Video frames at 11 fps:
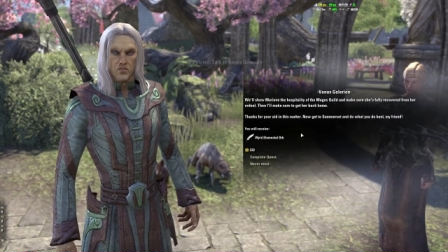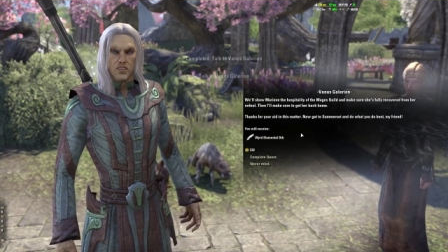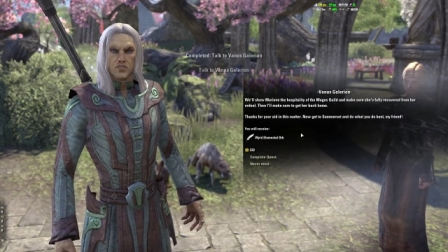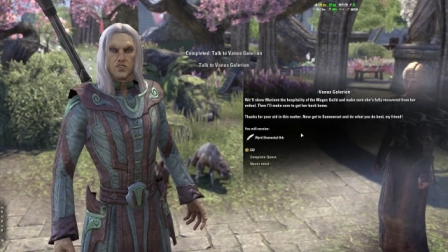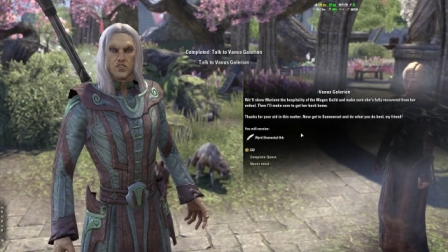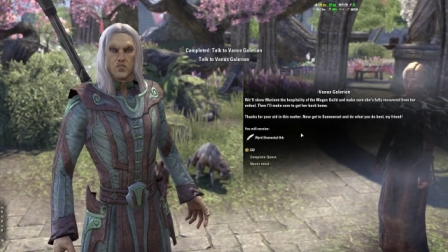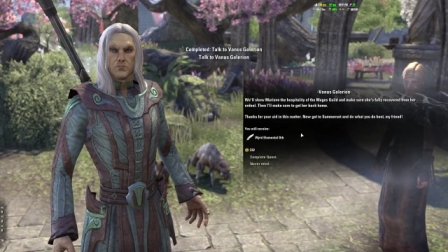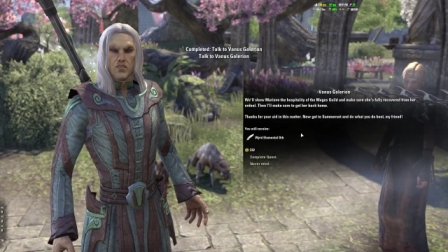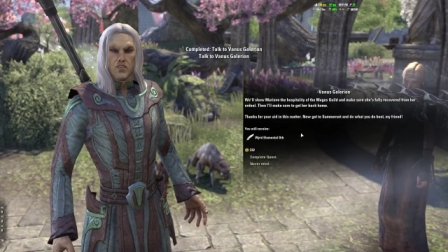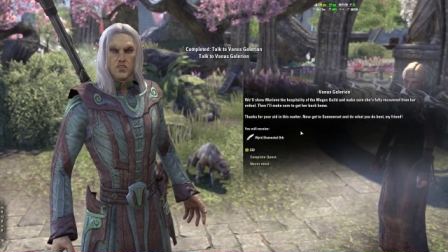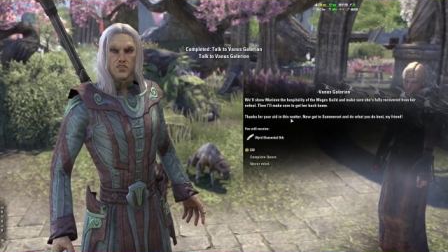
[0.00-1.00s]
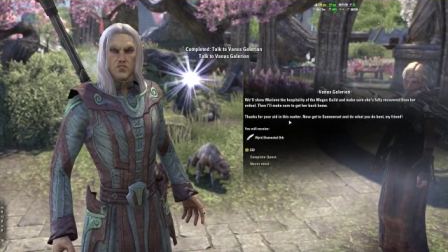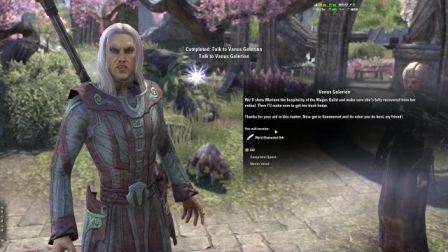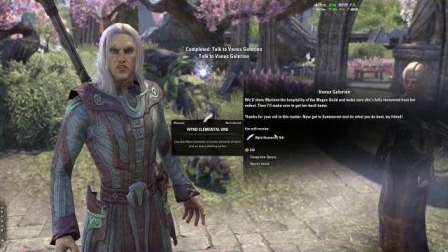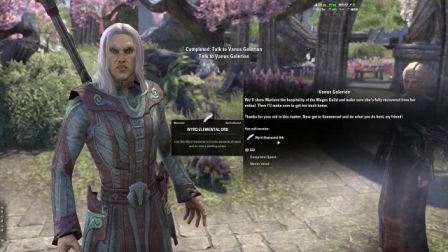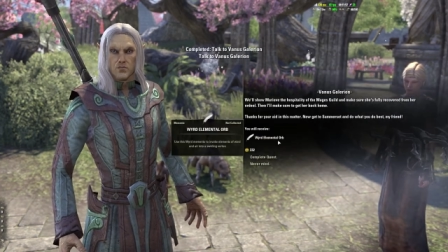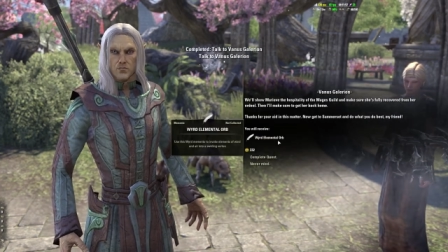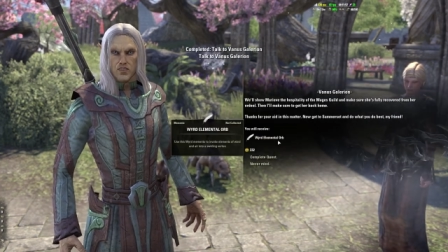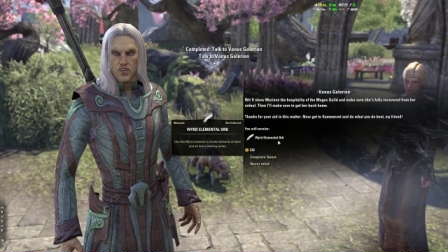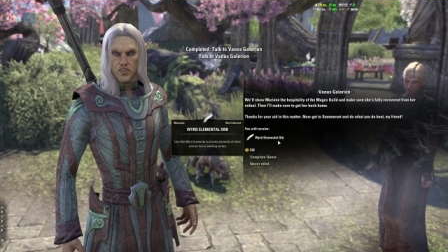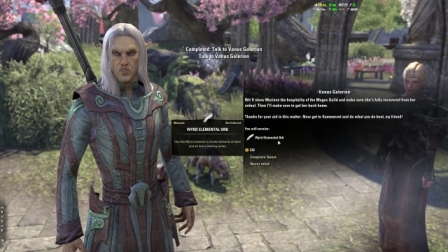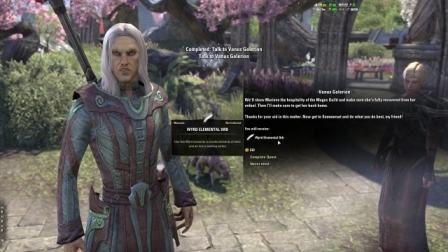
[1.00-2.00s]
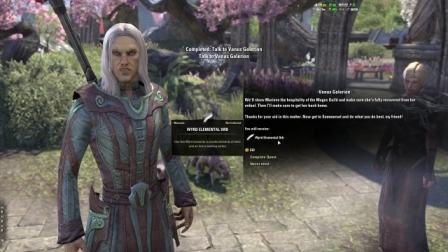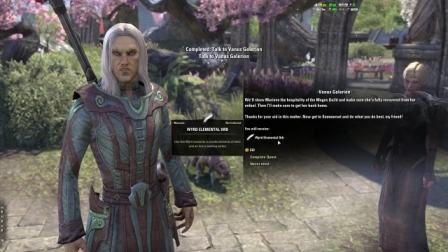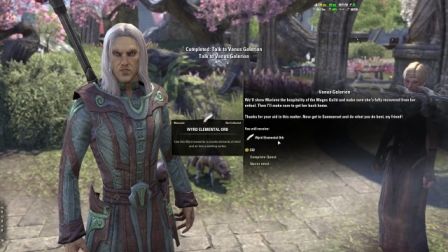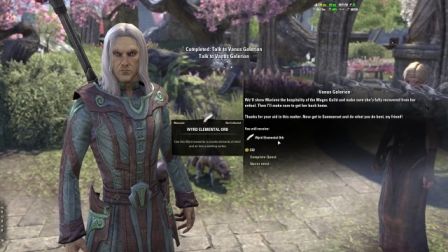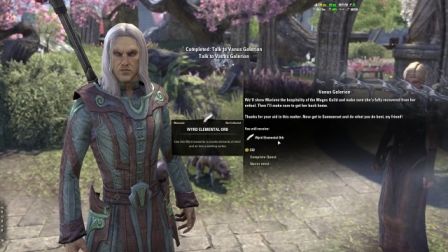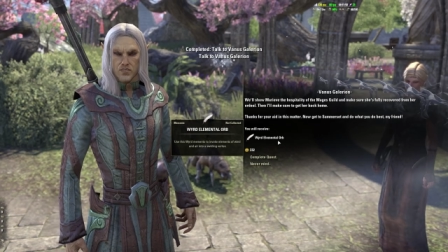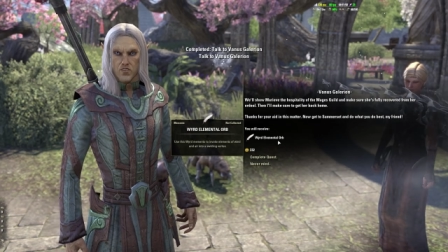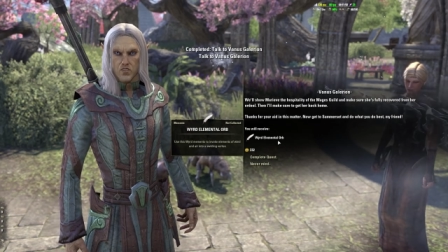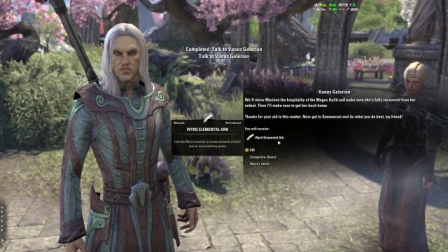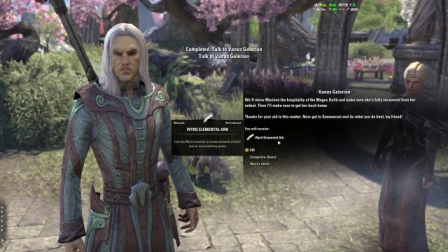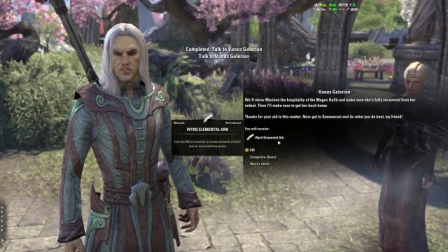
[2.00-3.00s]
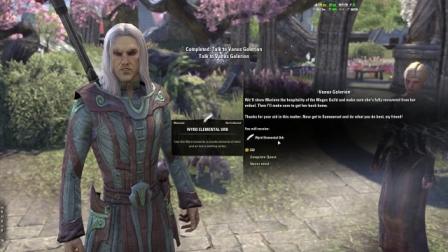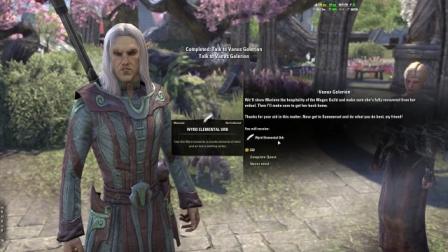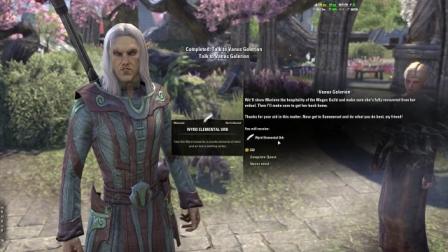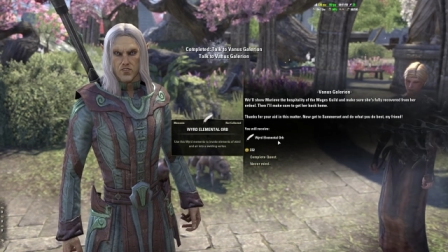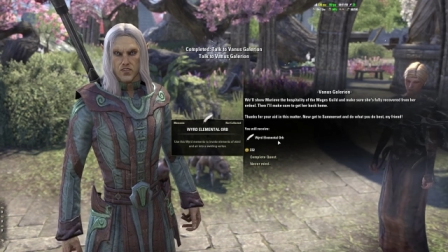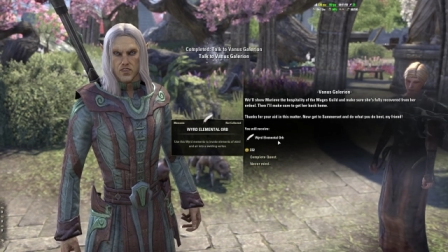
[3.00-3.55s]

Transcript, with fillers: We'll show Ooh. Mariv the hospitality of the Mages Guild